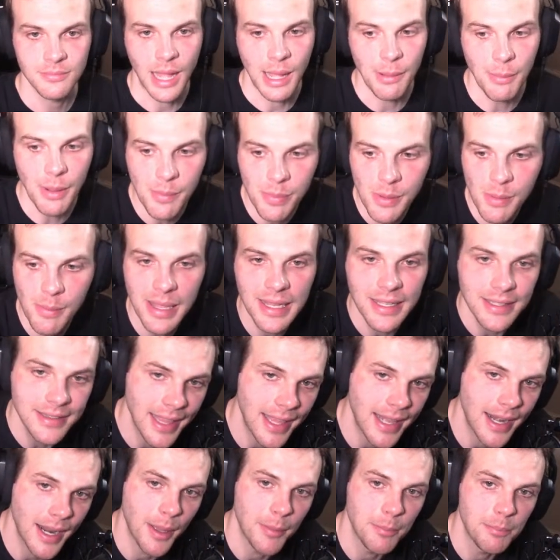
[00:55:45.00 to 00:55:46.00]
might be making
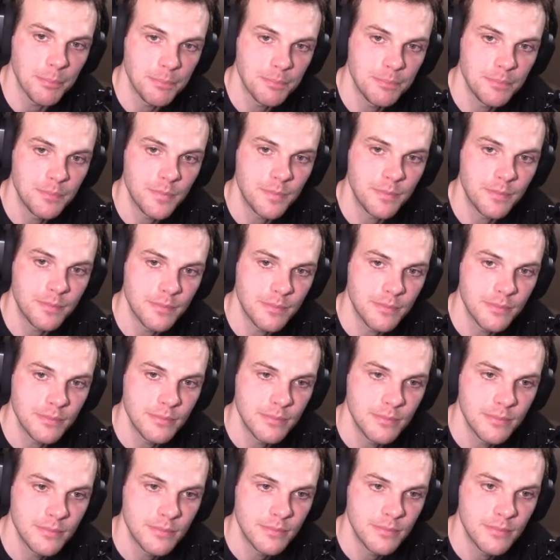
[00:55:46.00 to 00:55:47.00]
that up.
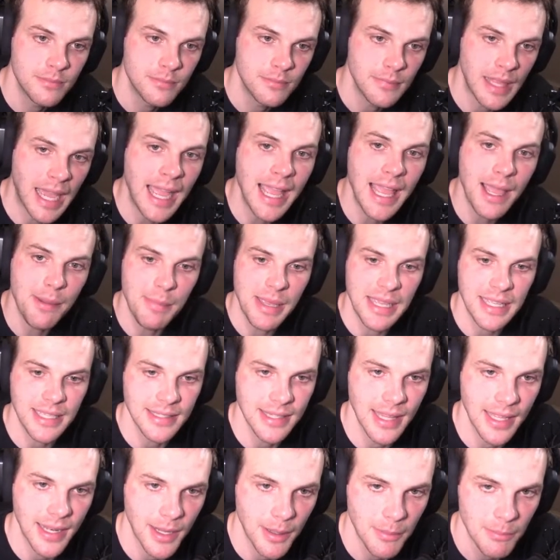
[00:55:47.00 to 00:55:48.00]
I am making
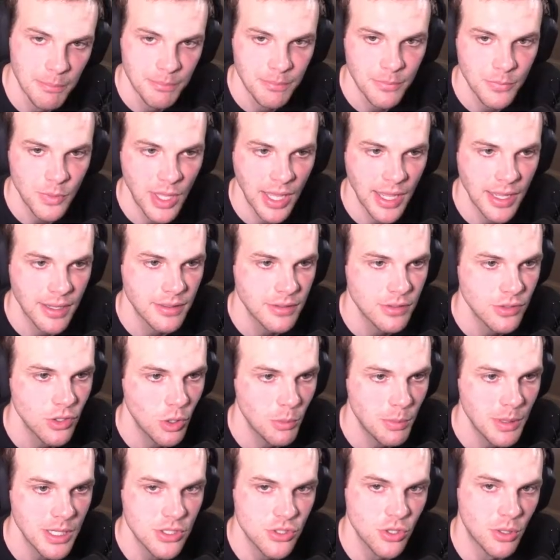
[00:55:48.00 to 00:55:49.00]
that up. Okay,
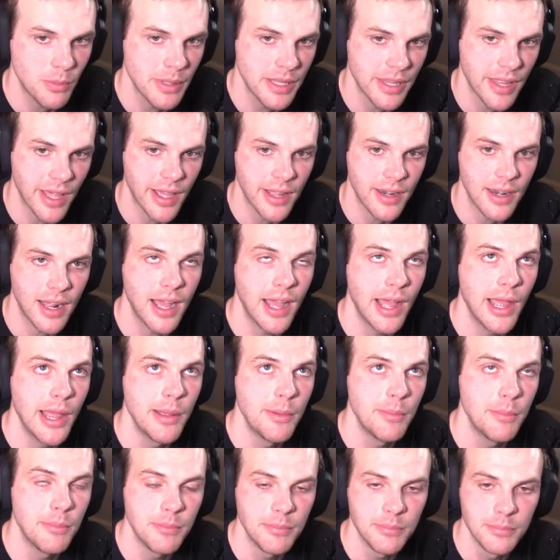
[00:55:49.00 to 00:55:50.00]
nobody told me that.
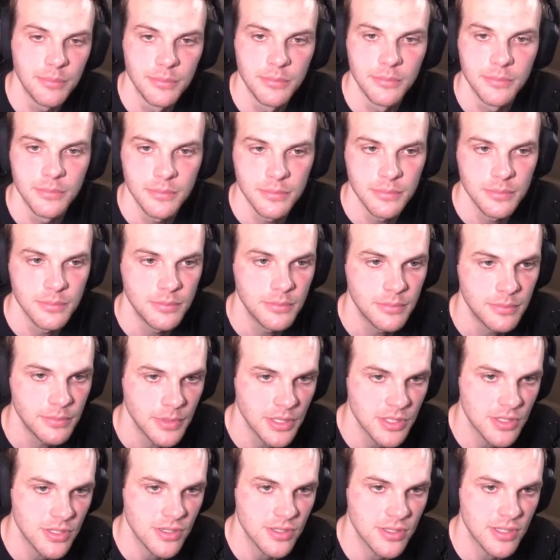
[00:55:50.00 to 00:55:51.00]

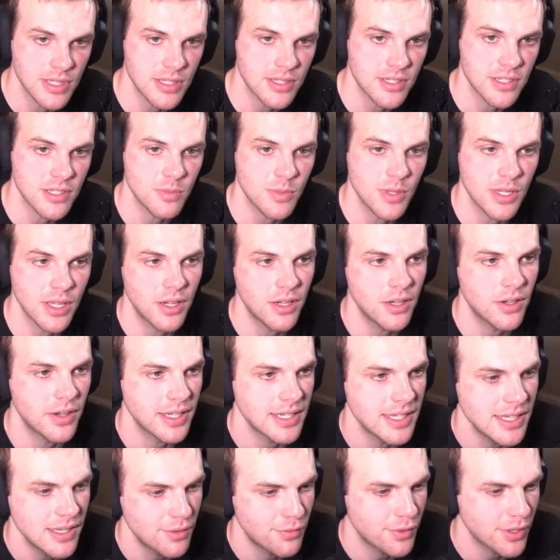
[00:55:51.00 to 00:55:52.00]
This is me. Oh, I
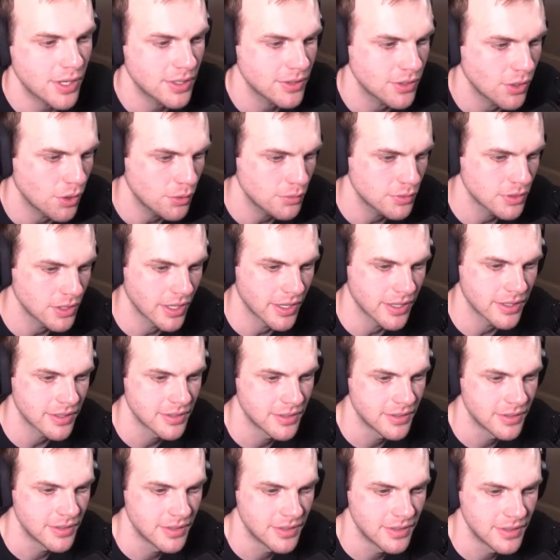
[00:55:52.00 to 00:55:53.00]
need to figure out the overlay.
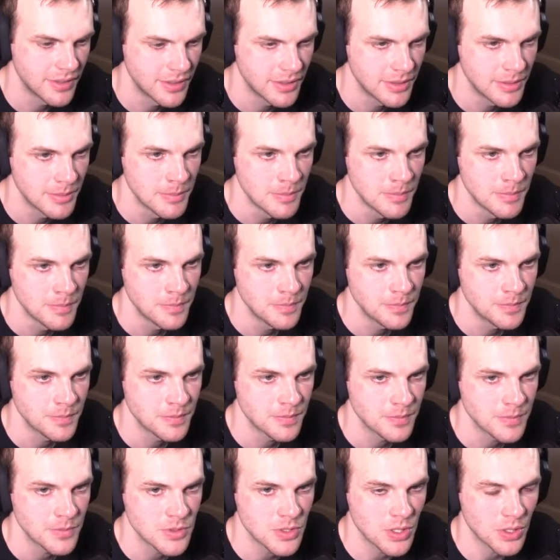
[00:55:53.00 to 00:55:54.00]

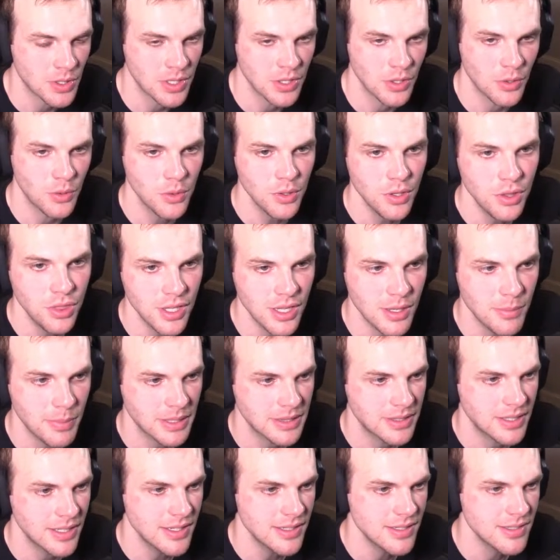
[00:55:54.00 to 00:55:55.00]
Okay, the only thing
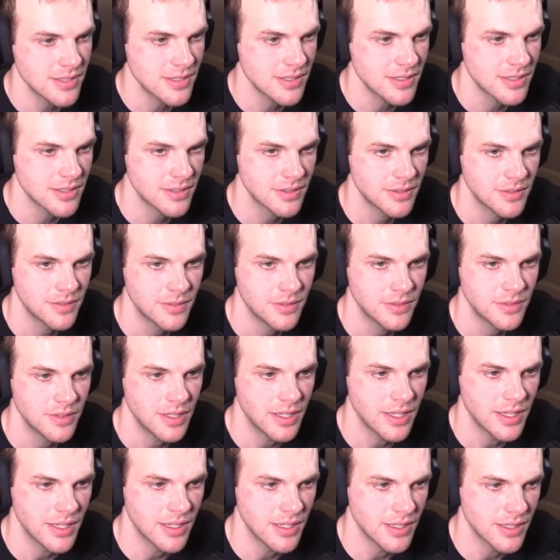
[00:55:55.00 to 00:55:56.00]
about this
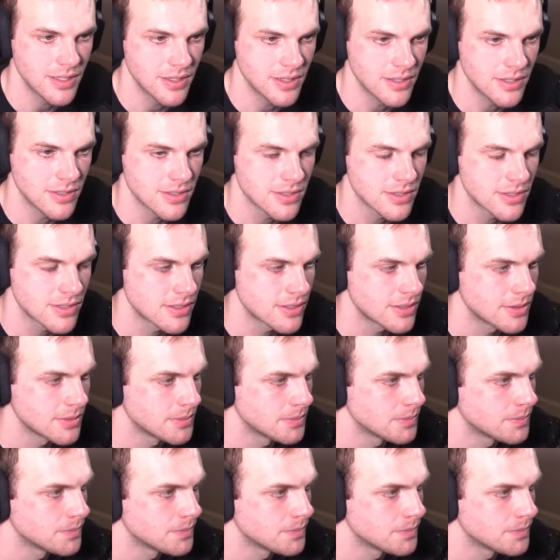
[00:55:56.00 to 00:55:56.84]
is,